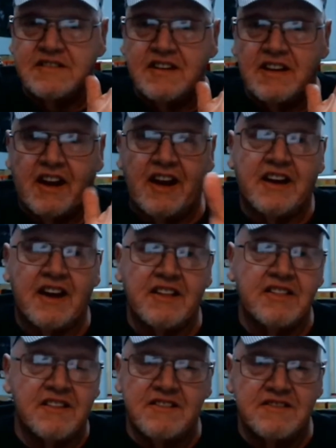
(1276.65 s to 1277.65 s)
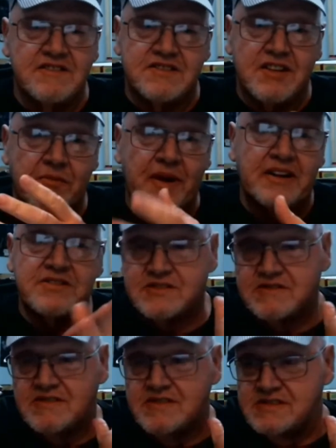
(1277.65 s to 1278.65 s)
You like it so
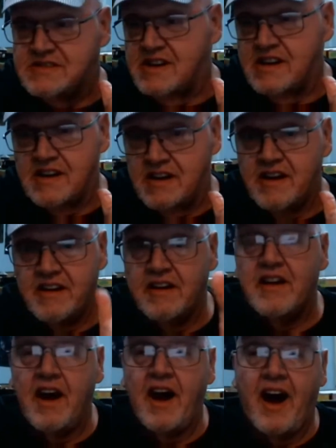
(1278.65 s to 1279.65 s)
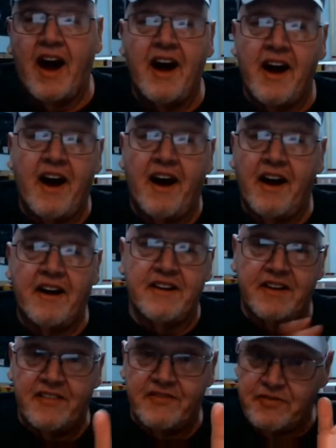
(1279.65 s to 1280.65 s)
much. I've
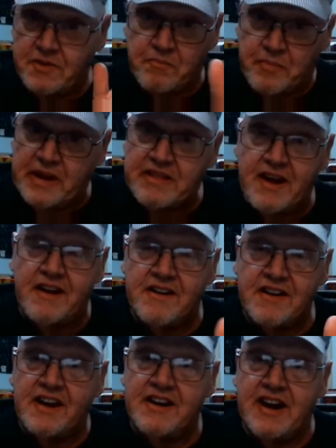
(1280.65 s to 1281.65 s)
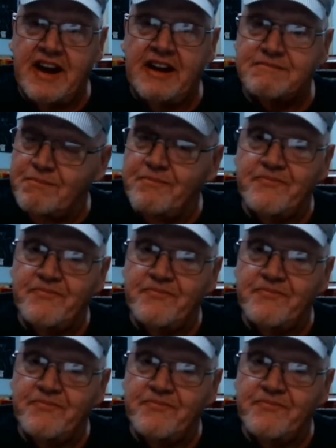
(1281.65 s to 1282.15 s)
been there, done that.